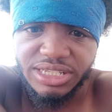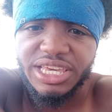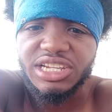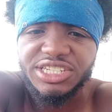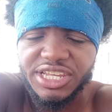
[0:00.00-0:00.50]

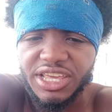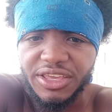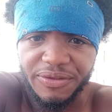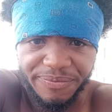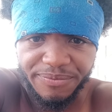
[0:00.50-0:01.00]
can
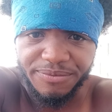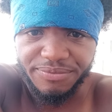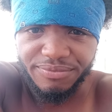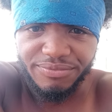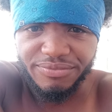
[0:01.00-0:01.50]
see.
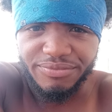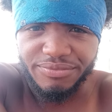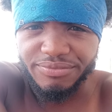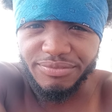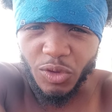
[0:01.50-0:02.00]

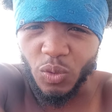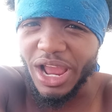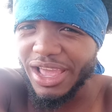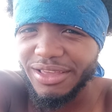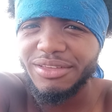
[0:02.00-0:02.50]

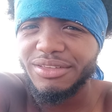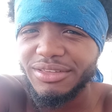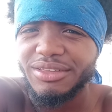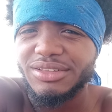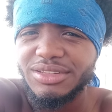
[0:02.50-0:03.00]
Right?
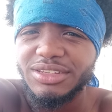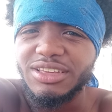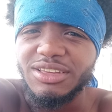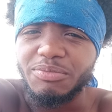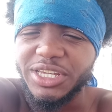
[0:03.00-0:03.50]

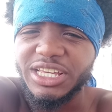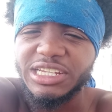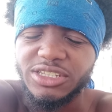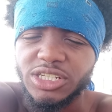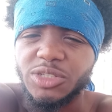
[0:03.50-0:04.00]

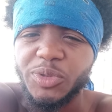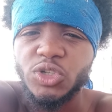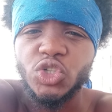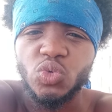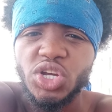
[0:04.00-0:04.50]
Because the
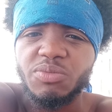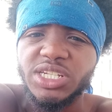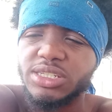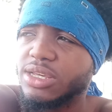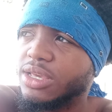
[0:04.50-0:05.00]
spiritual realm
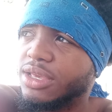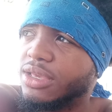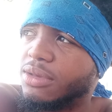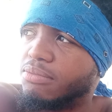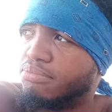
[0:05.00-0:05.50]
is
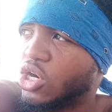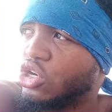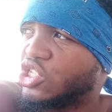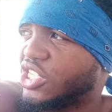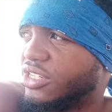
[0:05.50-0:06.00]

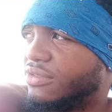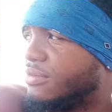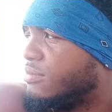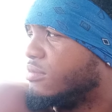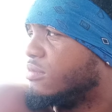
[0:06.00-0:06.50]
merging.
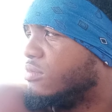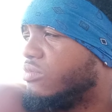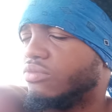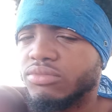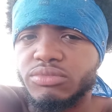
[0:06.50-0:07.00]

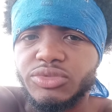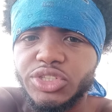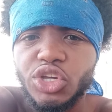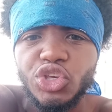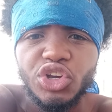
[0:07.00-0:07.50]

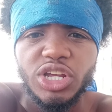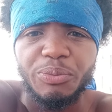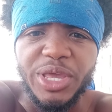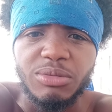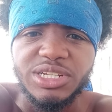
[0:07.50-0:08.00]
So you're going
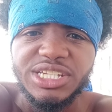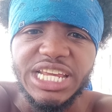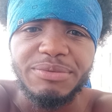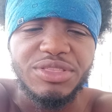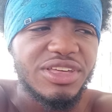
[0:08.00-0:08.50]
to be able to
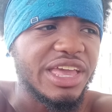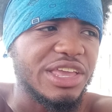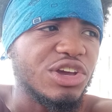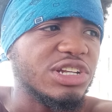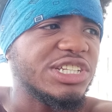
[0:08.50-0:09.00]
see
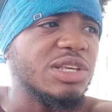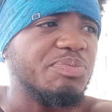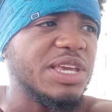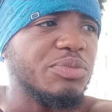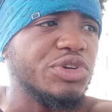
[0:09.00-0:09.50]
everything. You're going to see
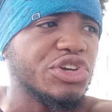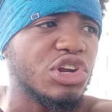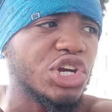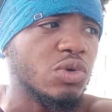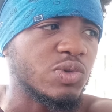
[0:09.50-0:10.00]
people, you're
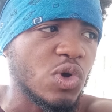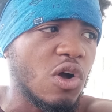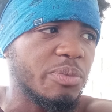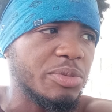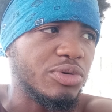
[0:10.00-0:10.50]
going to know what's
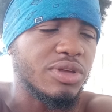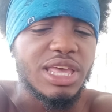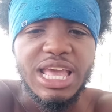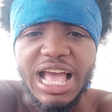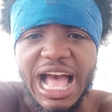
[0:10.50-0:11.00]
wrong people.
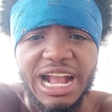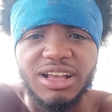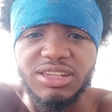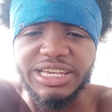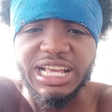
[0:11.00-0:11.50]
I
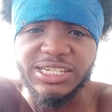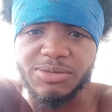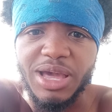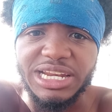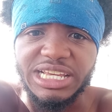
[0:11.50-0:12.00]
can look at
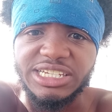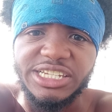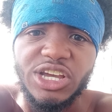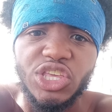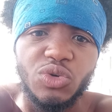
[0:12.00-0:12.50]
somebody and
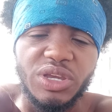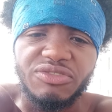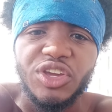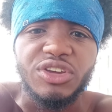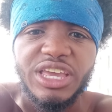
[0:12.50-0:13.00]
tell you
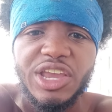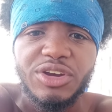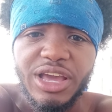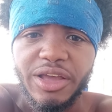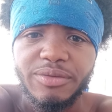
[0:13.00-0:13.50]
if they're gay
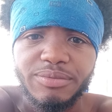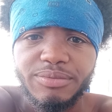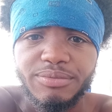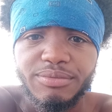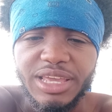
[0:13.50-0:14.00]
or not.
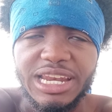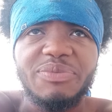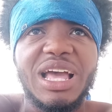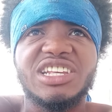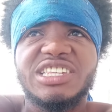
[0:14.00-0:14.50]
And
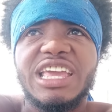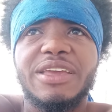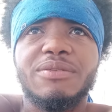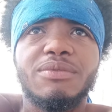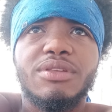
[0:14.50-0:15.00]
I'm not
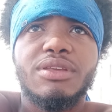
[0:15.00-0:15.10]
saying